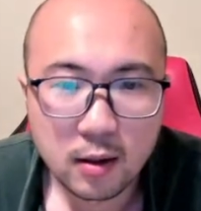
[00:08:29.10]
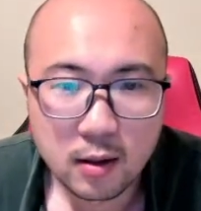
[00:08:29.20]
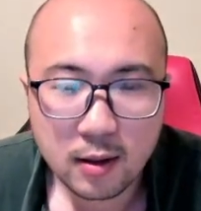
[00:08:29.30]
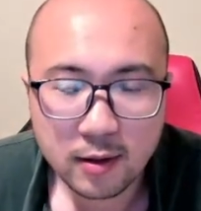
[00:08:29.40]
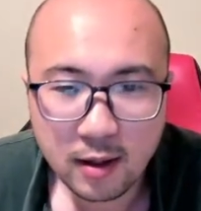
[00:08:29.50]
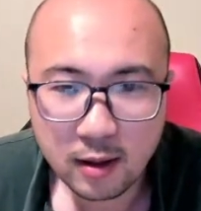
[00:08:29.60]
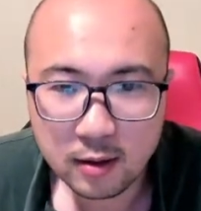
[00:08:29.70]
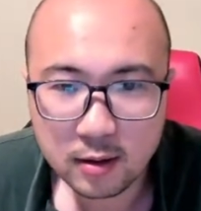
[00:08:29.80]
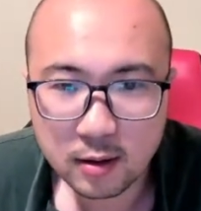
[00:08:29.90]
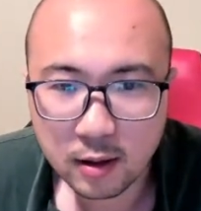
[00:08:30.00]
I
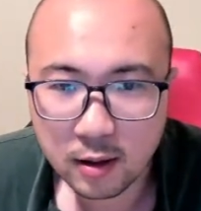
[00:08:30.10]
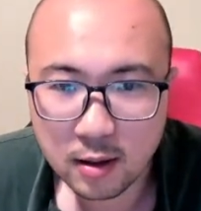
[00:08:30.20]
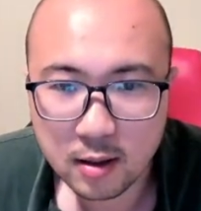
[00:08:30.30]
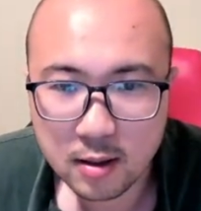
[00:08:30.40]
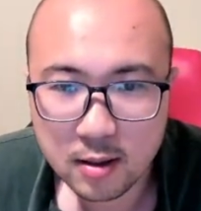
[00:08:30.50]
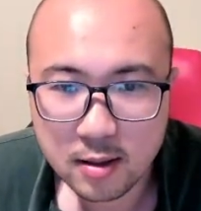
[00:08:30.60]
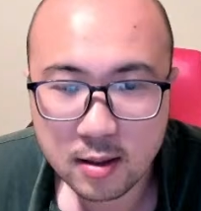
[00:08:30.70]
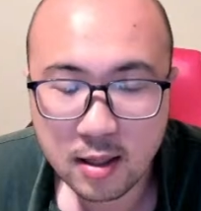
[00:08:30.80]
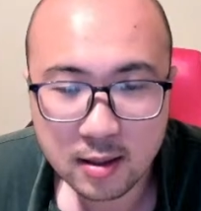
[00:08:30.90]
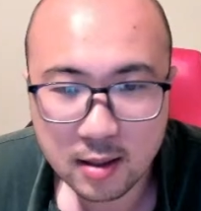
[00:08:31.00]
think
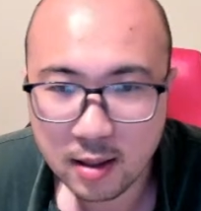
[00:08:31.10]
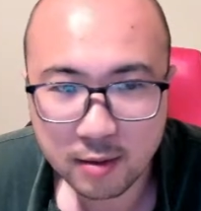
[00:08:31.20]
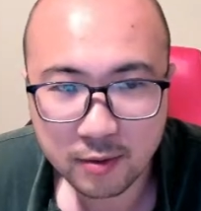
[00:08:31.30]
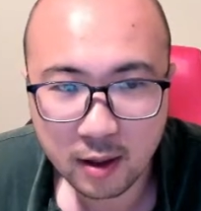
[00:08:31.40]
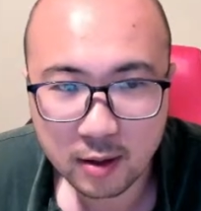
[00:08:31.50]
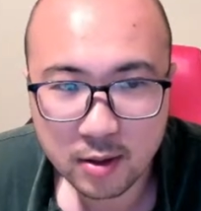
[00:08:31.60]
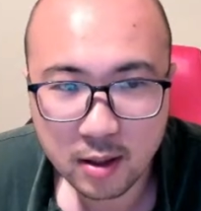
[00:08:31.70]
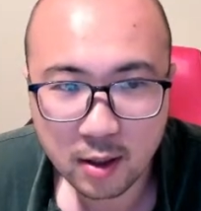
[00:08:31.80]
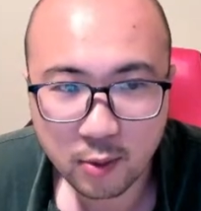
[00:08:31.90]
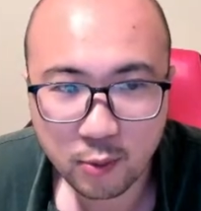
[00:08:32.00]
these kind of things
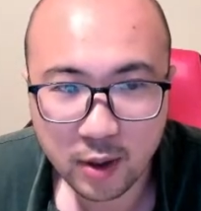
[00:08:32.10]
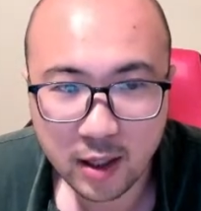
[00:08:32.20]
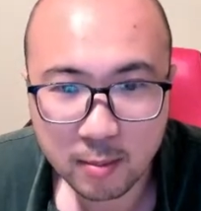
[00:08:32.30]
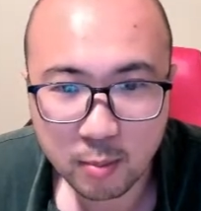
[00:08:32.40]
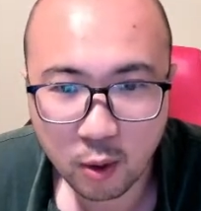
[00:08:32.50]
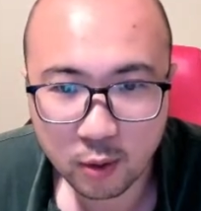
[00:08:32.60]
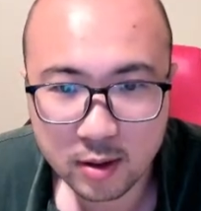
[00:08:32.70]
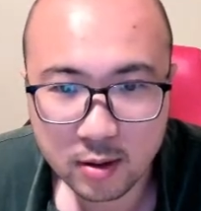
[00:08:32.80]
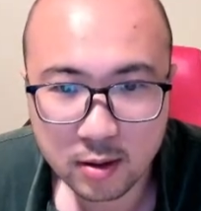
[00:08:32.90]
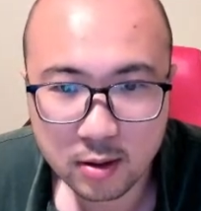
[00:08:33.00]
are really
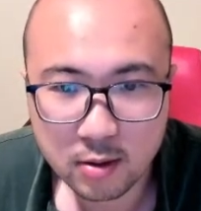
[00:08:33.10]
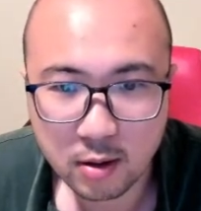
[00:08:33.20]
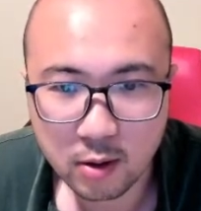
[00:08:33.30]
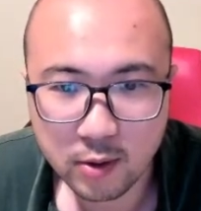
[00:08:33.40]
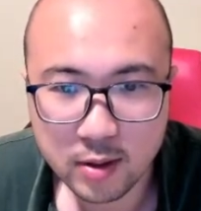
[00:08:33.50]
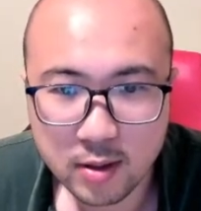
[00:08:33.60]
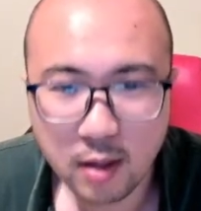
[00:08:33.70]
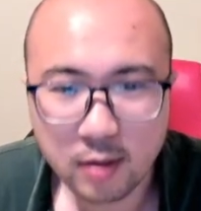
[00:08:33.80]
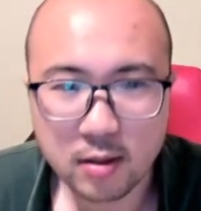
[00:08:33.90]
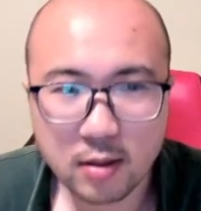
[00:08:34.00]
important. So it's
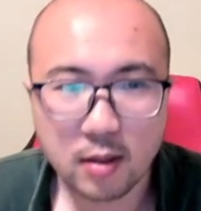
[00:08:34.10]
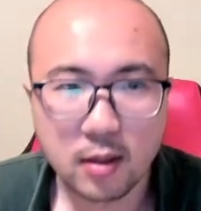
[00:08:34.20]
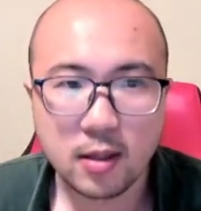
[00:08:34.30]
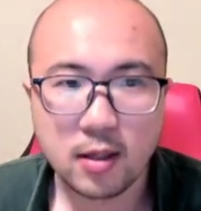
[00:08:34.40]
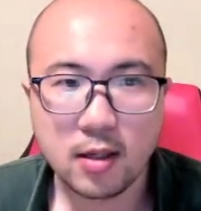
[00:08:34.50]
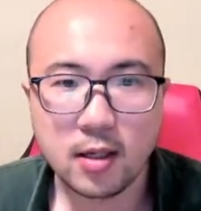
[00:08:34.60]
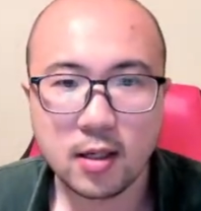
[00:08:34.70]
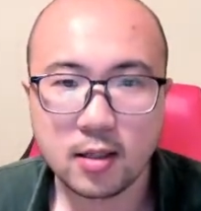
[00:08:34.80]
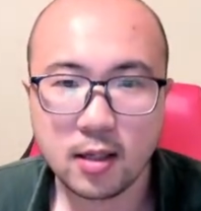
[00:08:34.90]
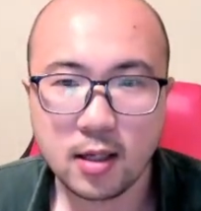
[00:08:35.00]
not
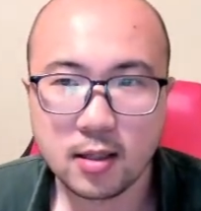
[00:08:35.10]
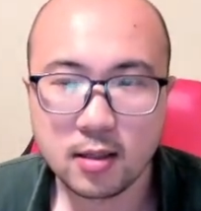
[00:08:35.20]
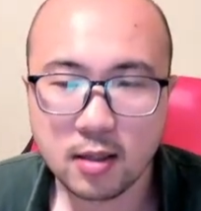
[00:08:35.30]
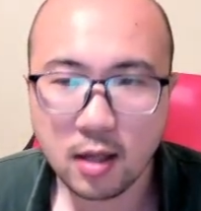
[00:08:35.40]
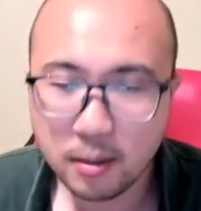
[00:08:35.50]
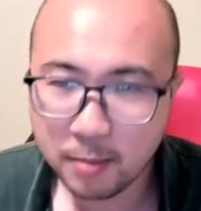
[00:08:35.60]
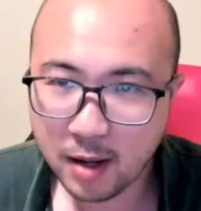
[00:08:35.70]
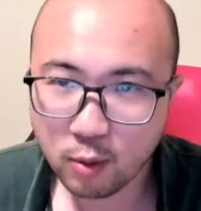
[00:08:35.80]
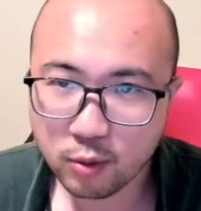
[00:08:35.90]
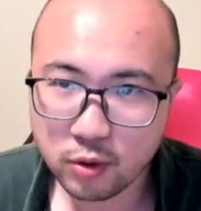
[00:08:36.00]

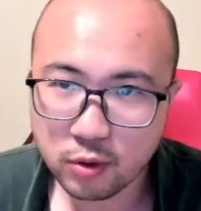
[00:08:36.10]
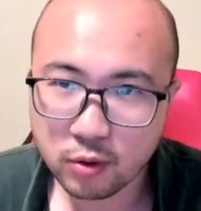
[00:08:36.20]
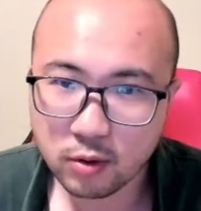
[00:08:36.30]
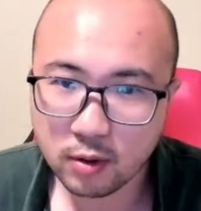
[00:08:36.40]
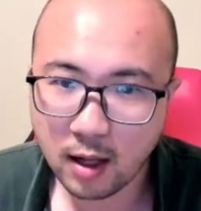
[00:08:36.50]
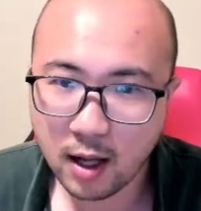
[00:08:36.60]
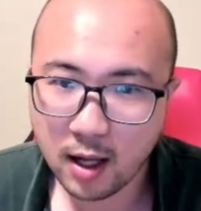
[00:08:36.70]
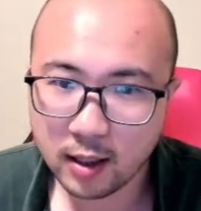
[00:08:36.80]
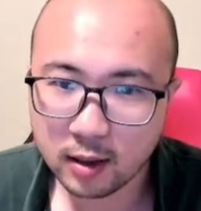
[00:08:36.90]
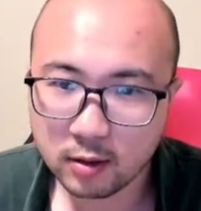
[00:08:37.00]
about
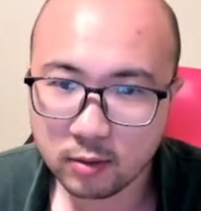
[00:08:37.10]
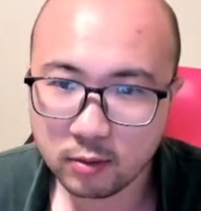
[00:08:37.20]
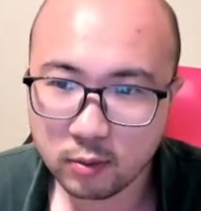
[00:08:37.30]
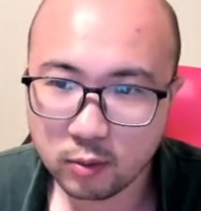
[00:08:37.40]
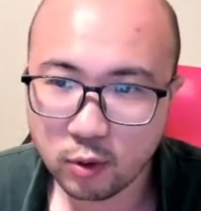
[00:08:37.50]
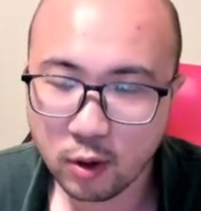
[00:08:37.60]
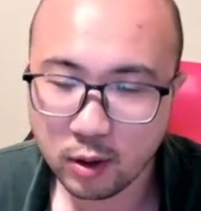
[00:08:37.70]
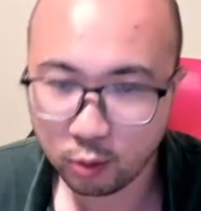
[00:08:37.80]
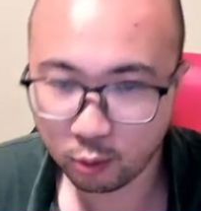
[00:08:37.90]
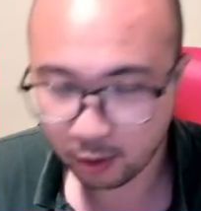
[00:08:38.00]
like trying
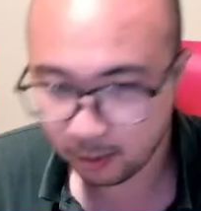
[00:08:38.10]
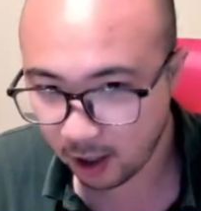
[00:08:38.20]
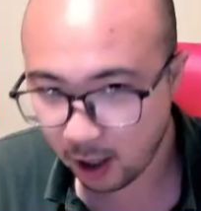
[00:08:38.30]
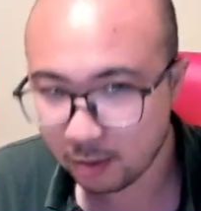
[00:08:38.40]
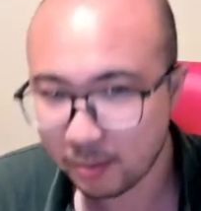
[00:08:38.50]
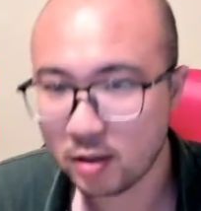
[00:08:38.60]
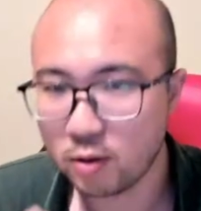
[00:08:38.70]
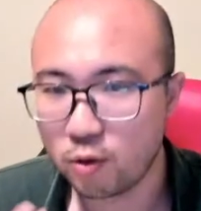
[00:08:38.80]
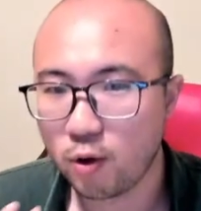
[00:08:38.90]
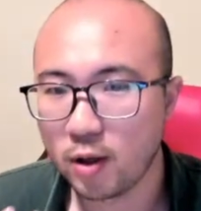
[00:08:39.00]
to do them a lot, but
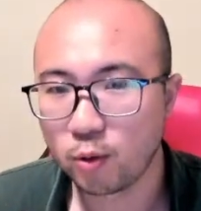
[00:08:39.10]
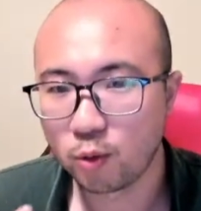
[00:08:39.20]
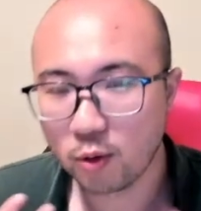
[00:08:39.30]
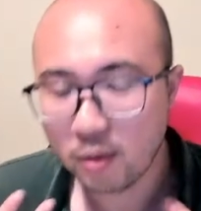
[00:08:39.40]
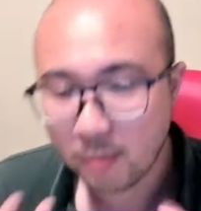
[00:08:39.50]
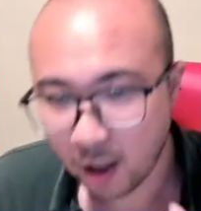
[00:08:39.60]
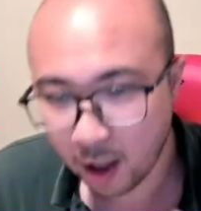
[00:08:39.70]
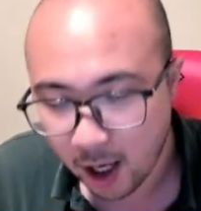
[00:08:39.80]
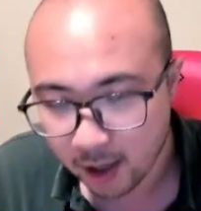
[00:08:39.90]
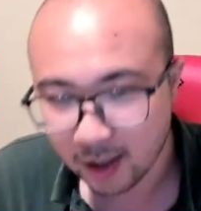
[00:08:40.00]
try to do them a
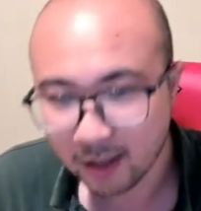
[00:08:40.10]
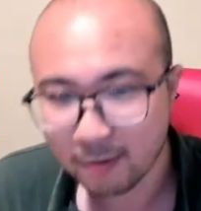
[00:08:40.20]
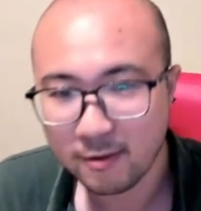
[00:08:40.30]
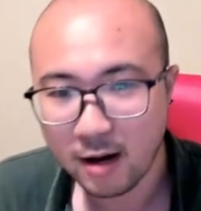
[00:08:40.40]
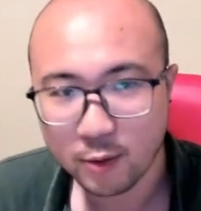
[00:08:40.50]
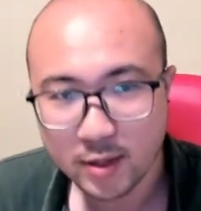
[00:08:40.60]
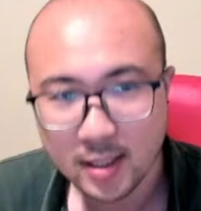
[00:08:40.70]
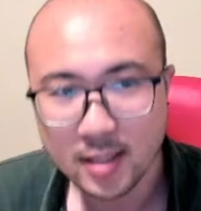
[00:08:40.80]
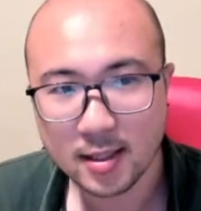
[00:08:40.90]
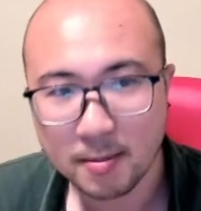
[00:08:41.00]
lot in a very
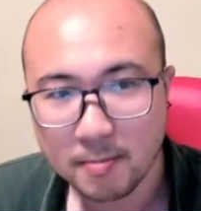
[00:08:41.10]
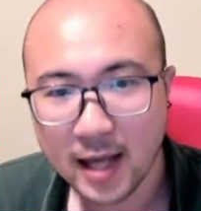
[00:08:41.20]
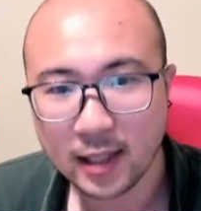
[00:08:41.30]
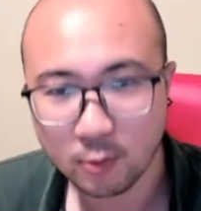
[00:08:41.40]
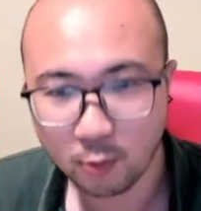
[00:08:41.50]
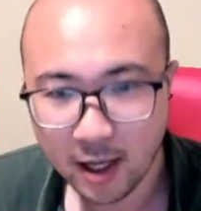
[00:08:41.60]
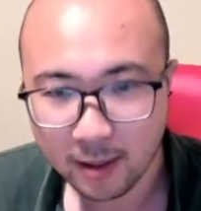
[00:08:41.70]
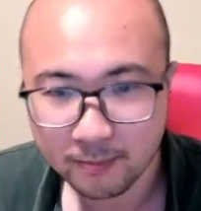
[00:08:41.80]
systematic way.